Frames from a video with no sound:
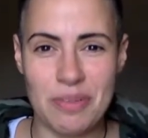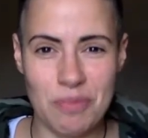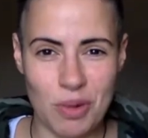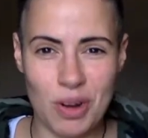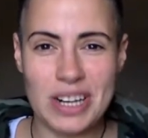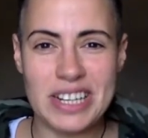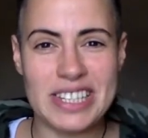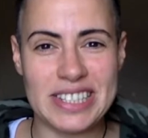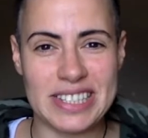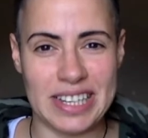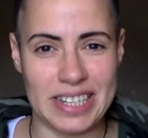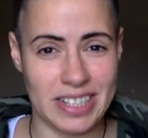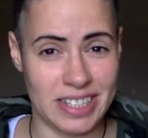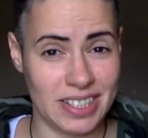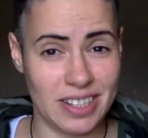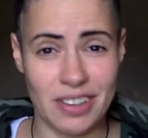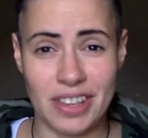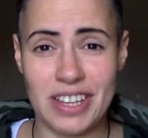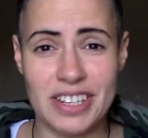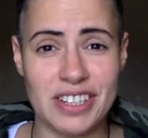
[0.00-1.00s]
one sense,
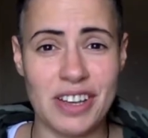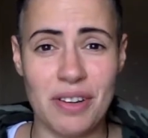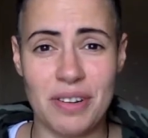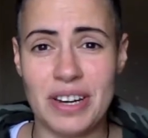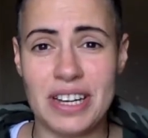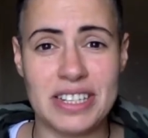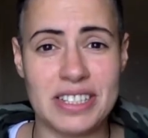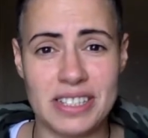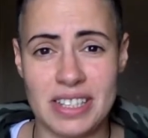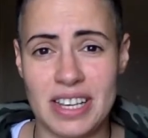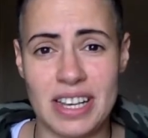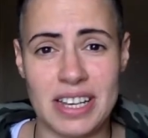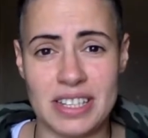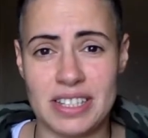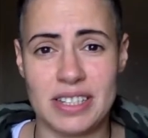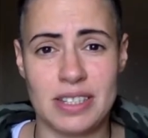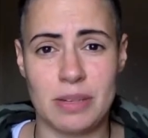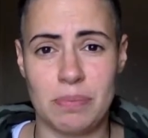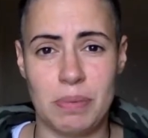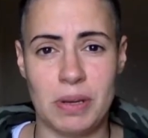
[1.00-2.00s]
no, they don't
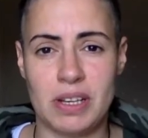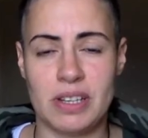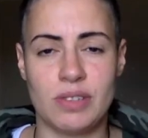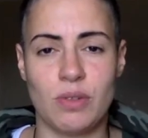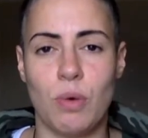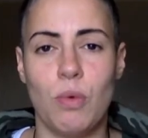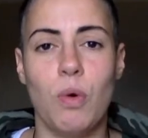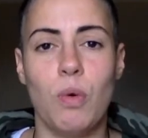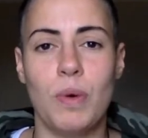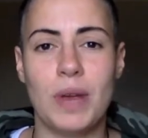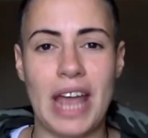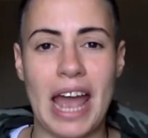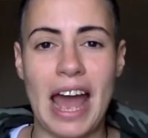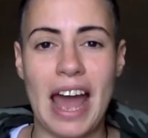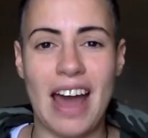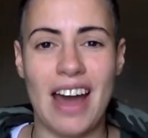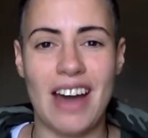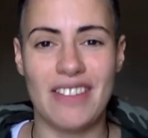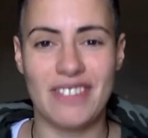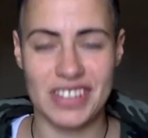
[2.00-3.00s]
exist, because all we
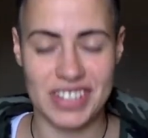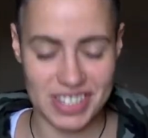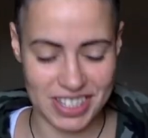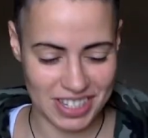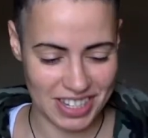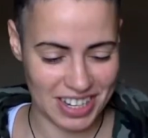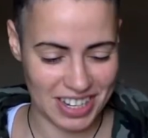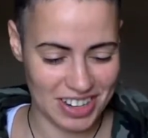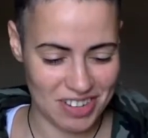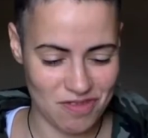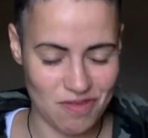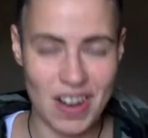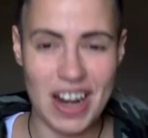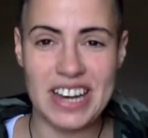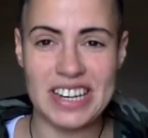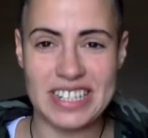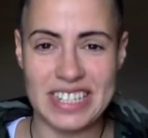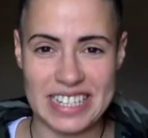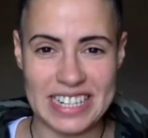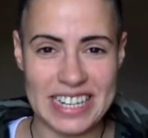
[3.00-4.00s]
have is
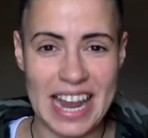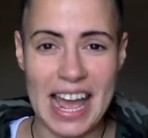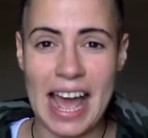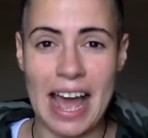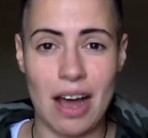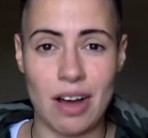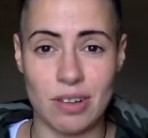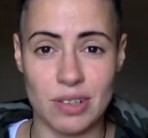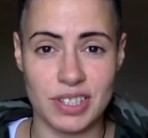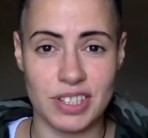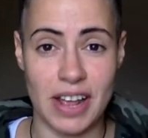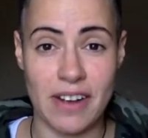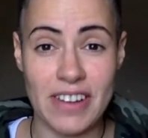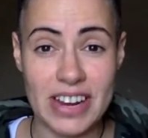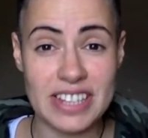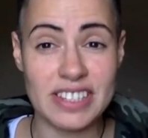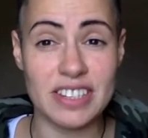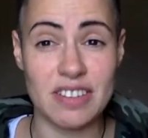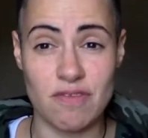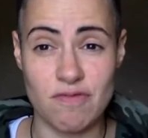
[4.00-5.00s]
rendered nows. There
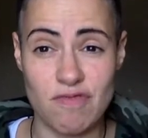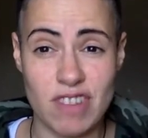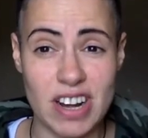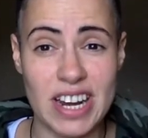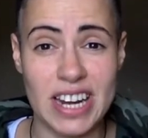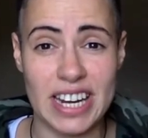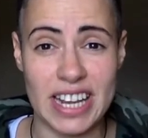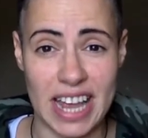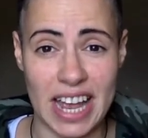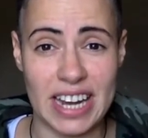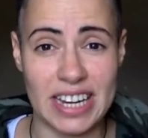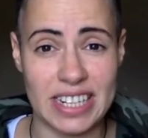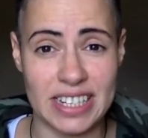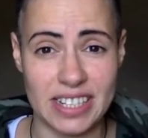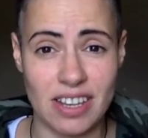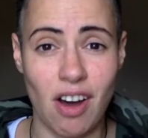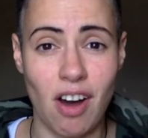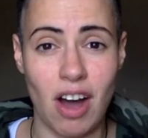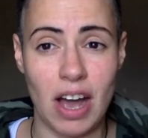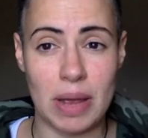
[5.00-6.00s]
isn't really any
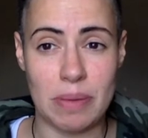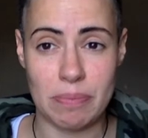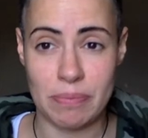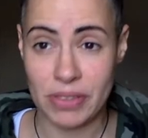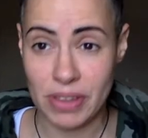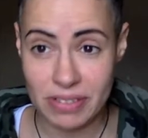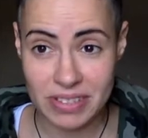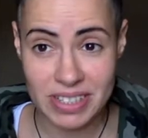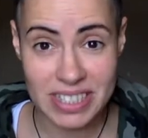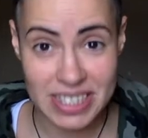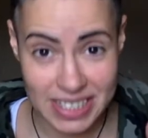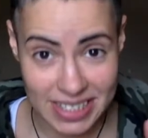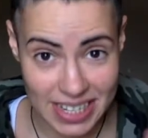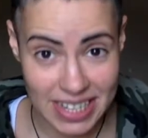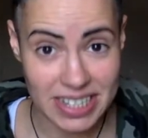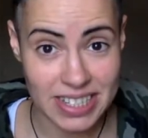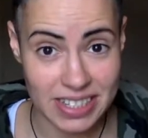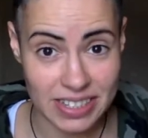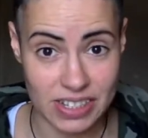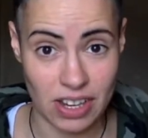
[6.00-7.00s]
time. There is a
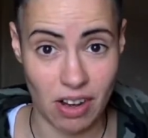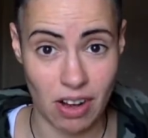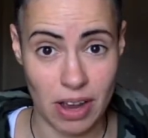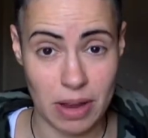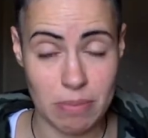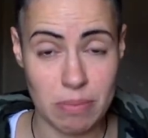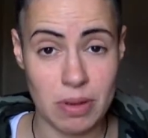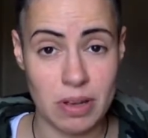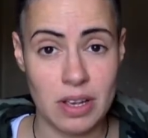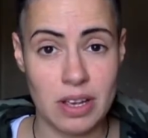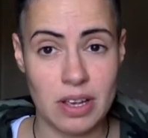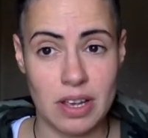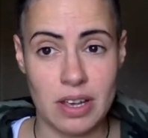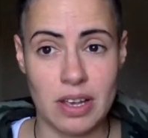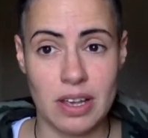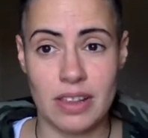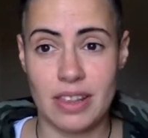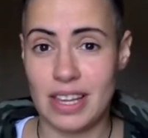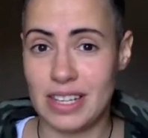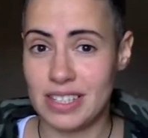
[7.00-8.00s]
sense of time.
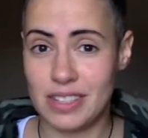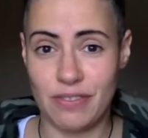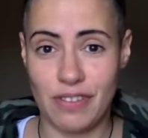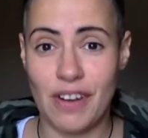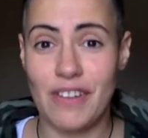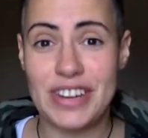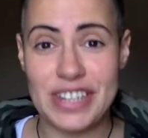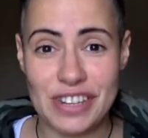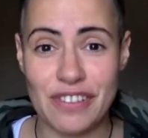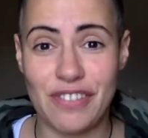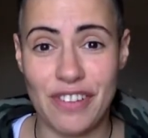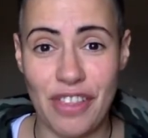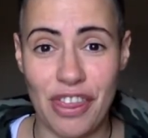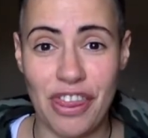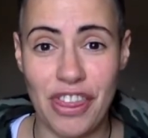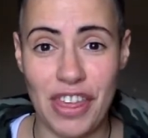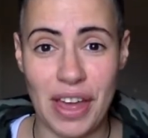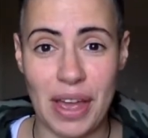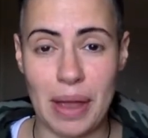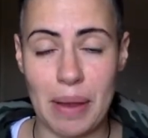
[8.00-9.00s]
That's a very different
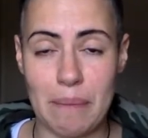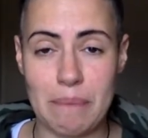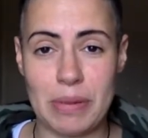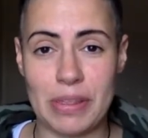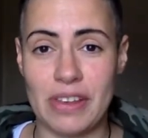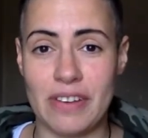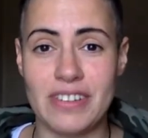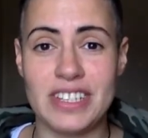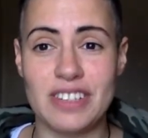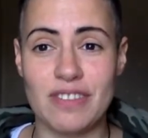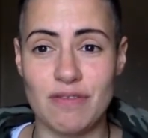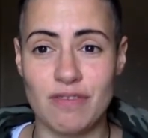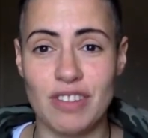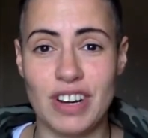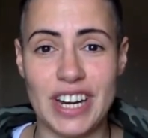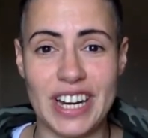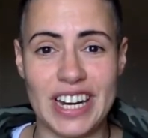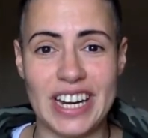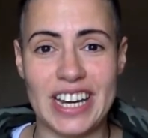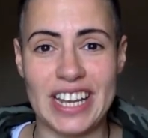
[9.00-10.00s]
thing, but there isn't
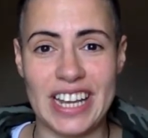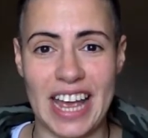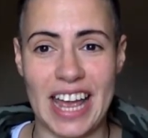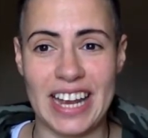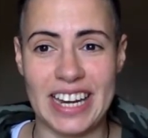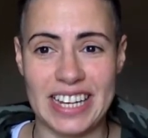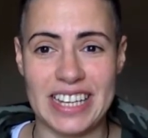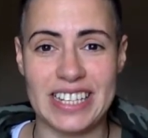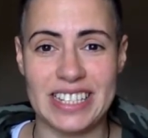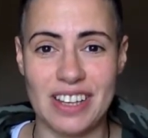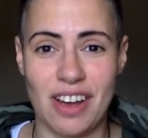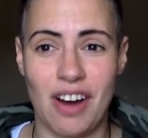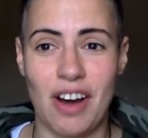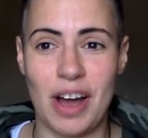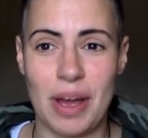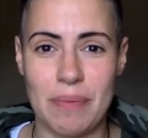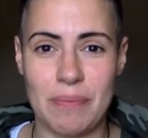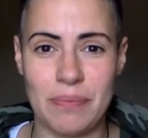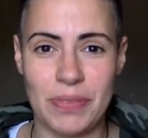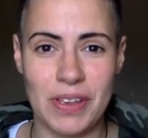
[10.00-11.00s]
really any
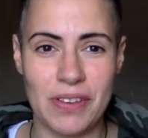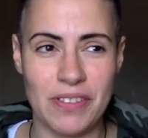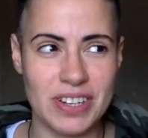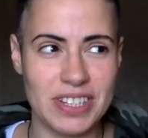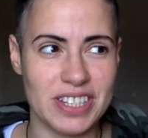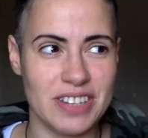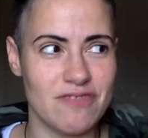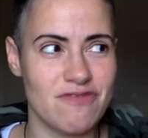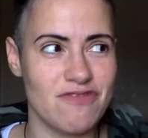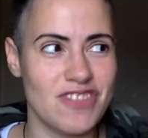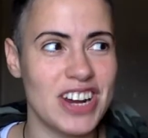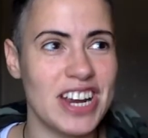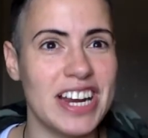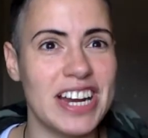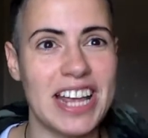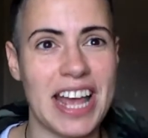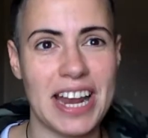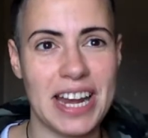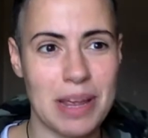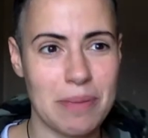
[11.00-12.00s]
time. There isn't
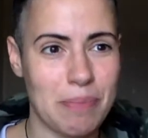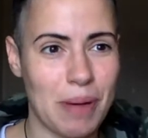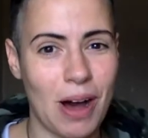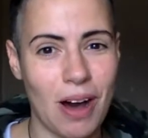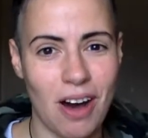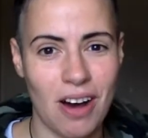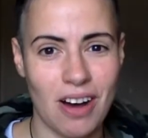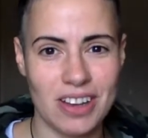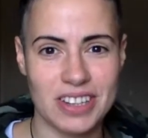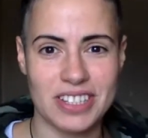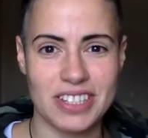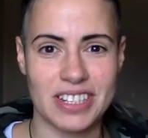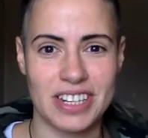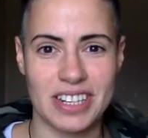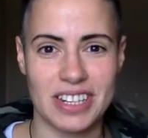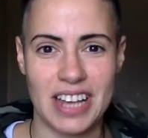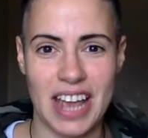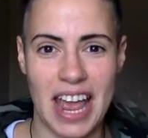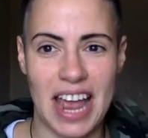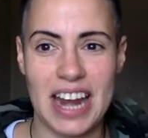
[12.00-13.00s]
really any past
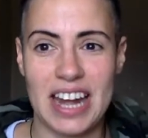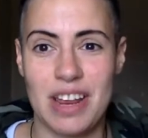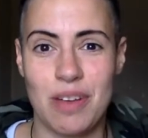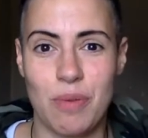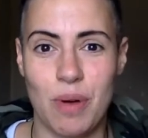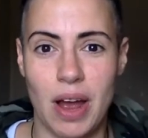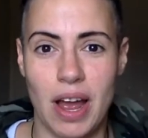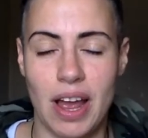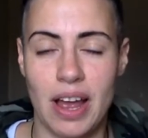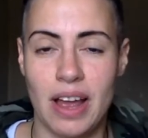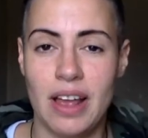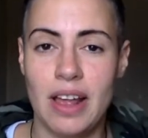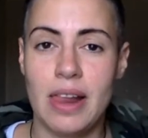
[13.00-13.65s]
anywhere.